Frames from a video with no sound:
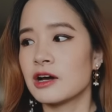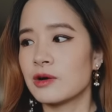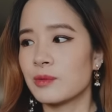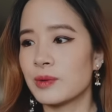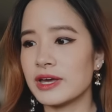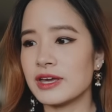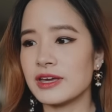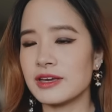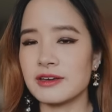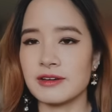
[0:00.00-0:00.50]

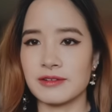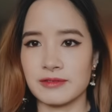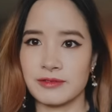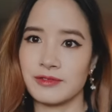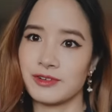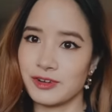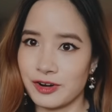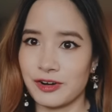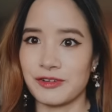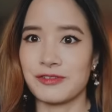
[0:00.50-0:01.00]
we,
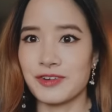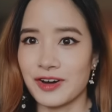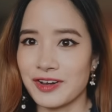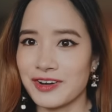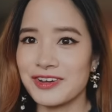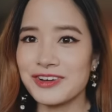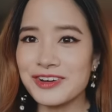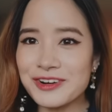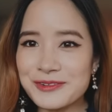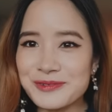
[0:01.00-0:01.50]
you know,
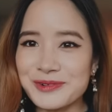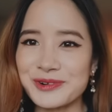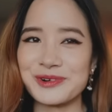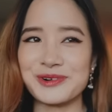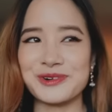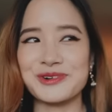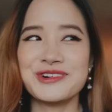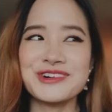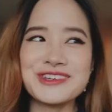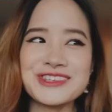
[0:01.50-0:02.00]
follow the
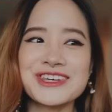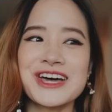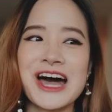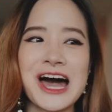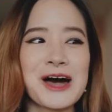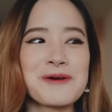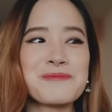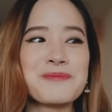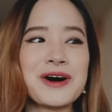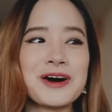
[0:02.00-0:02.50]
rules,
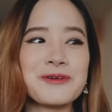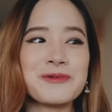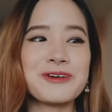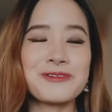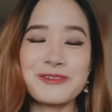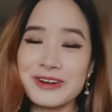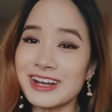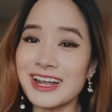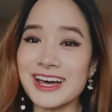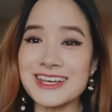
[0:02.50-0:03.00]
but we
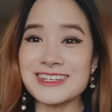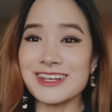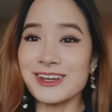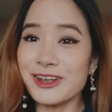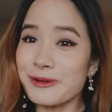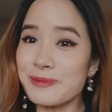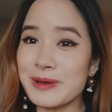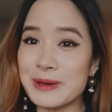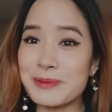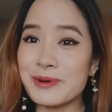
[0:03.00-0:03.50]
realized a
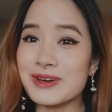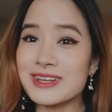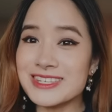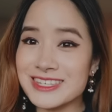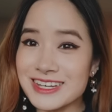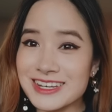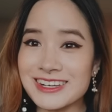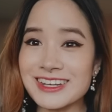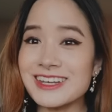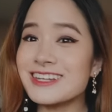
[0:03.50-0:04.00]
lot of people in
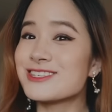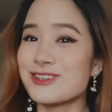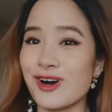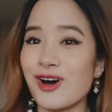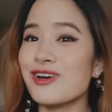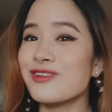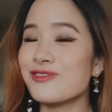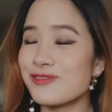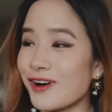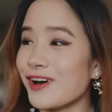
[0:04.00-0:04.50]
Sydney
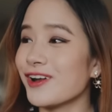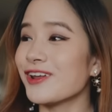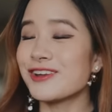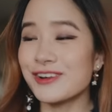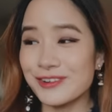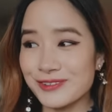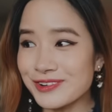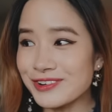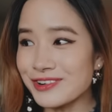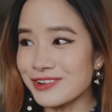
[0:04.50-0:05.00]
don't follow
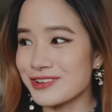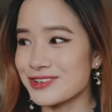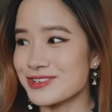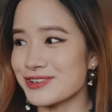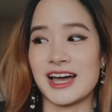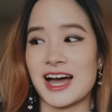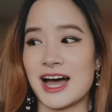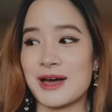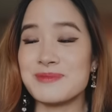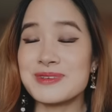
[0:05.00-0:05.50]
the rules.
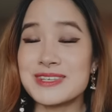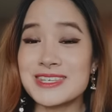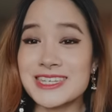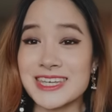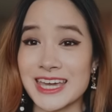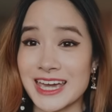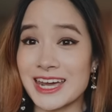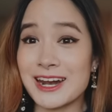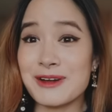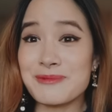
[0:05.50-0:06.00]
I'm
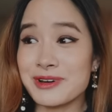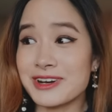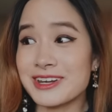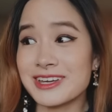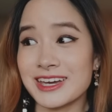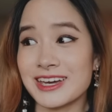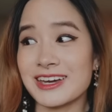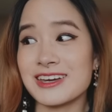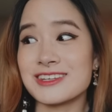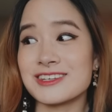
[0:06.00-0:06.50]
scared I'm gonna
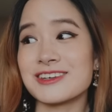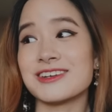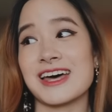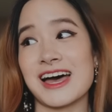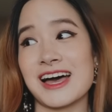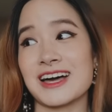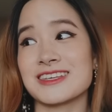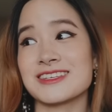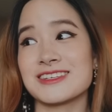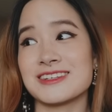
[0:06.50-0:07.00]
get into an
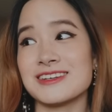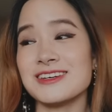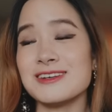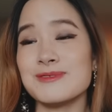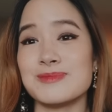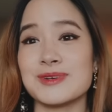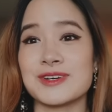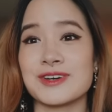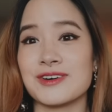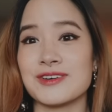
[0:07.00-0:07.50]

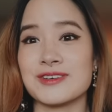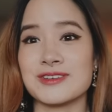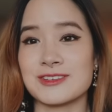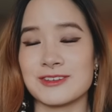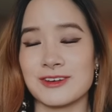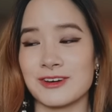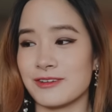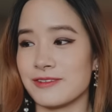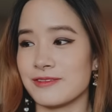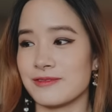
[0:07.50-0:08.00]
accident because
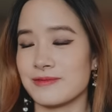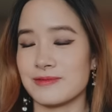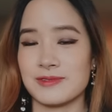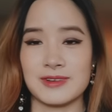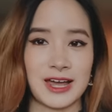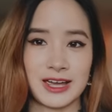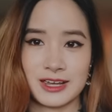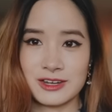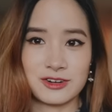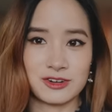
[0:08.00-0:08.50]
of,
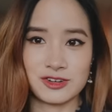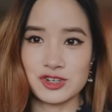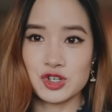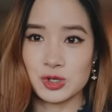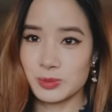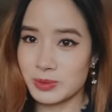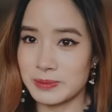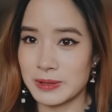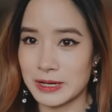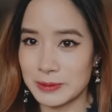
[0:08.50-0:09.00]
like, you know,
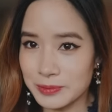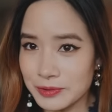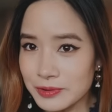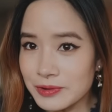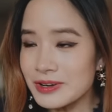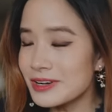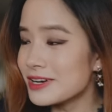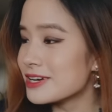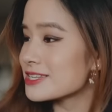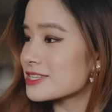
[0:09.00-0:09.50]
stupid
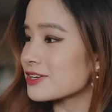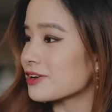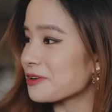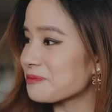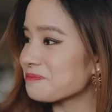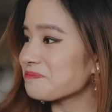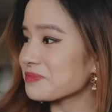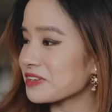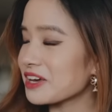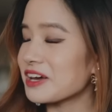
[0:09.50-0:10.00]
people.
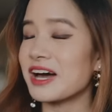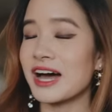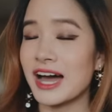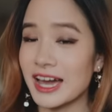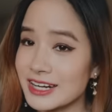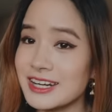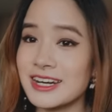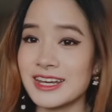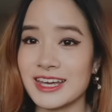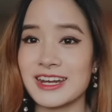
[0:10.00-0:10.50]
So I
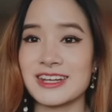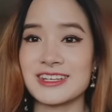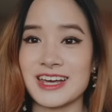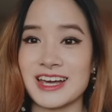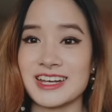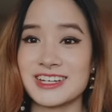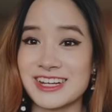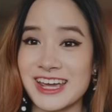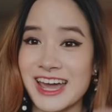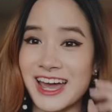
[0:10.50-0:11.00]
need to get a
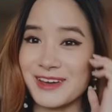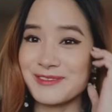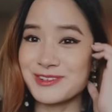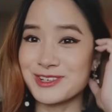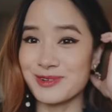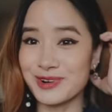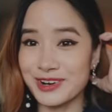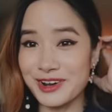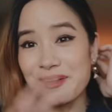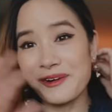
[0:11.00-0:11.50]
dash cam
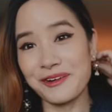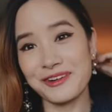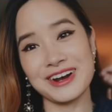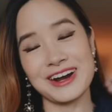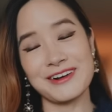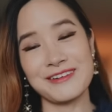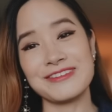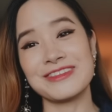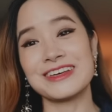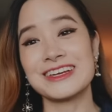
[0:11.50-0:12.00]
to record
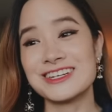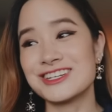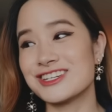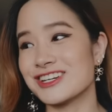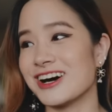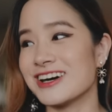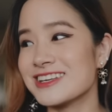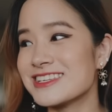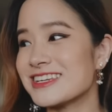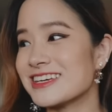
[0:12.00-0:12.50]
everything
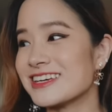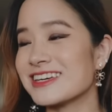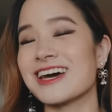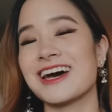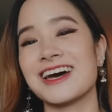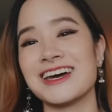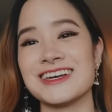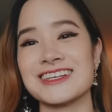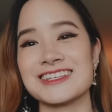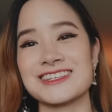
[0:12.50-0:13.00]
just in
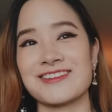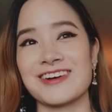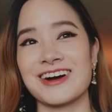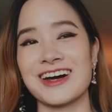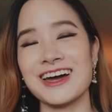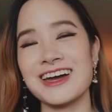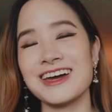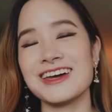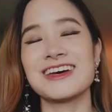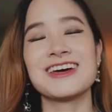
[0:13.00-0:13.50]
case,
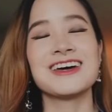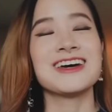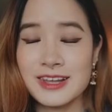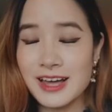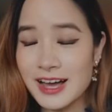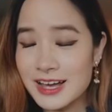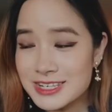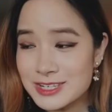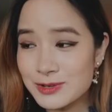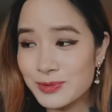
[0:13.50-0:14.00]
right?
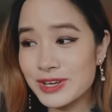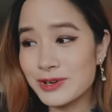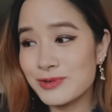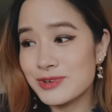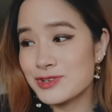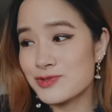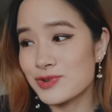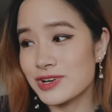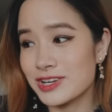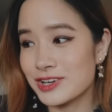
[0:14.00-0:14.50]
Last week
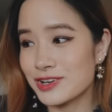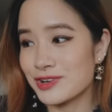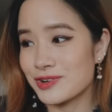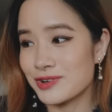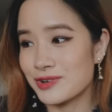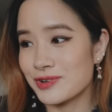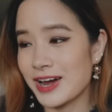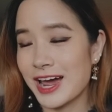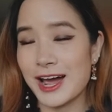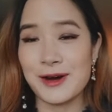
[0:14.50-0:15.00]
was really
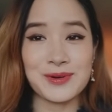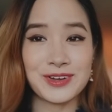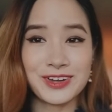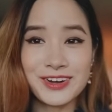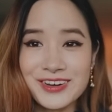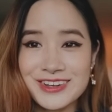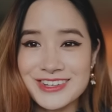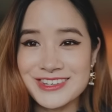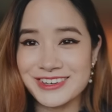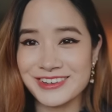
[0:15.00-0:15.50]
cool how we
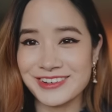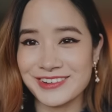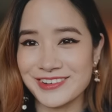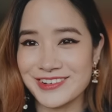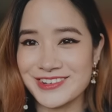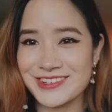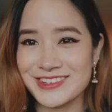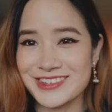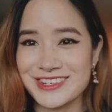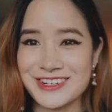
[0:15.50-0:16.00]
got to go
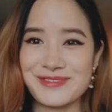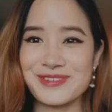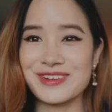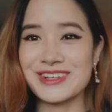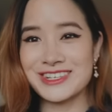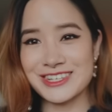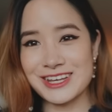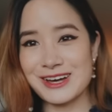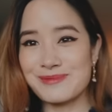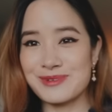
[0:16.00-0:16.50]
to
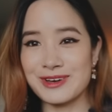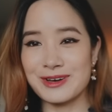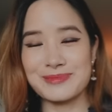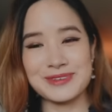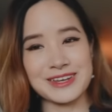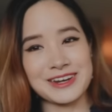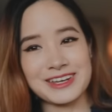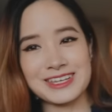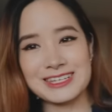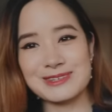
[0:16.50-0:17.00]
different suburbs
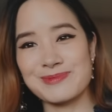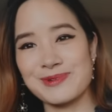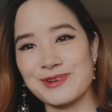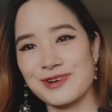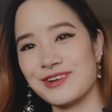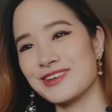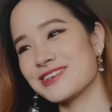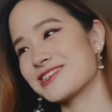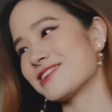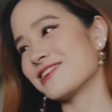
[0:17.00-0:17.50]
and
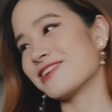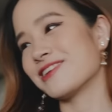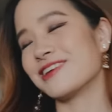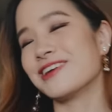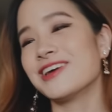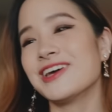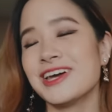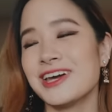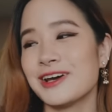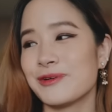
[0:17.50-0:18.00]
explore. So
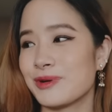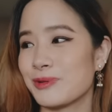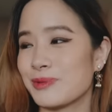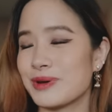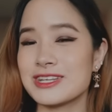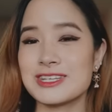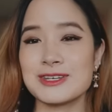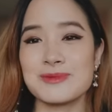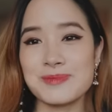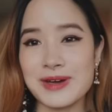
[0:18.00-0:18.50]
we
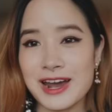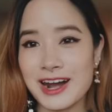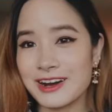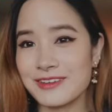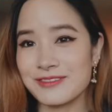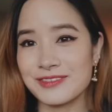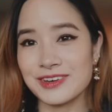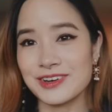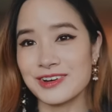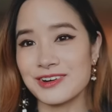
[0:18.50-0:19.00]
went to
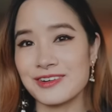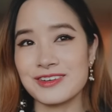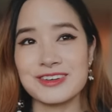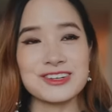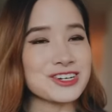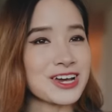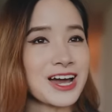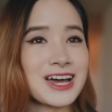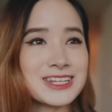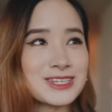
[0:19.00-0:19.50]
Marrickville,
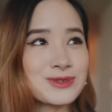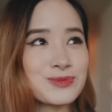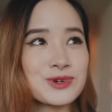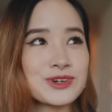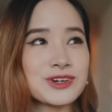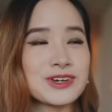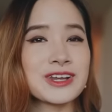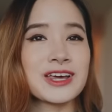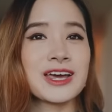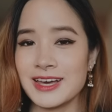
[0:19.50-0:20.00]

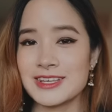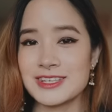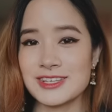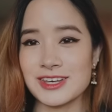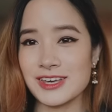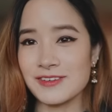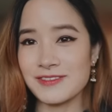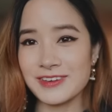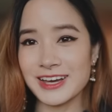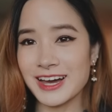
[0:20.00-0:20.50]
Chatswood. So
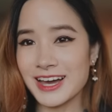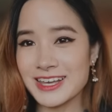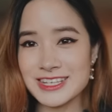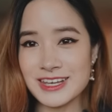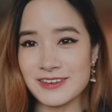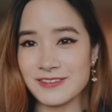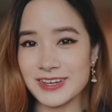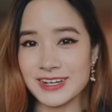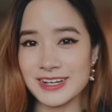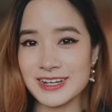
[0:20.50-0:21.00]
if you guys
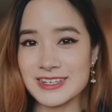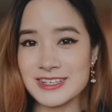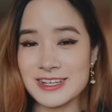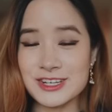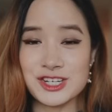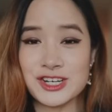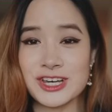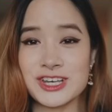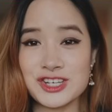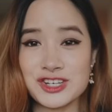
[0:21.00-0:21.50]
have any
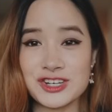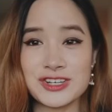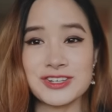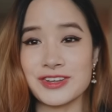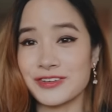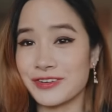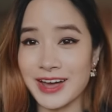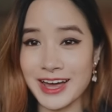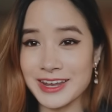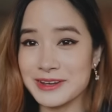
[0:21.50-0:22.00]
suggestions
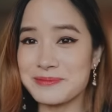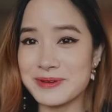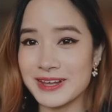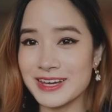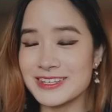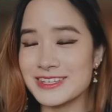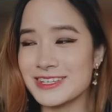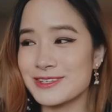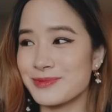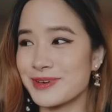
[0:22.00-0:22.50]
on other
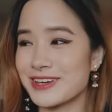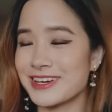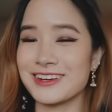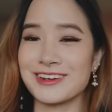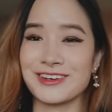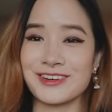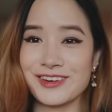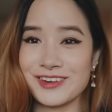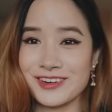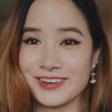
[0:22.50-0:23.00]
places we
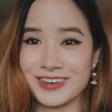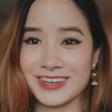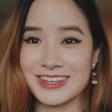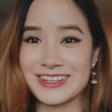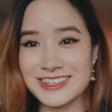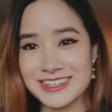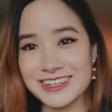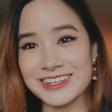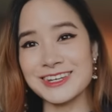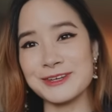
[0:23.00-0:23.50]
can go in
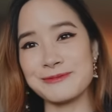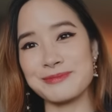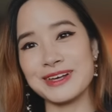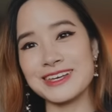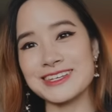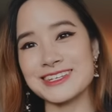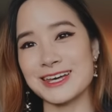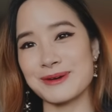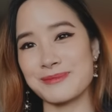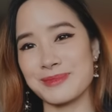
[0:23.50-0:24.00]
Sydney,
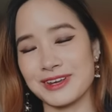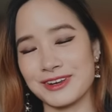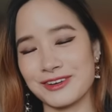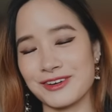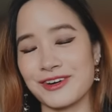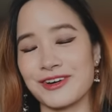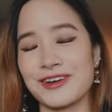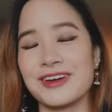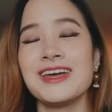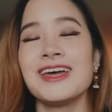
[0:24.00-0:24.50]
please let me
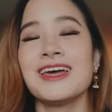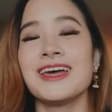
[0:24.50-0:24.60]
know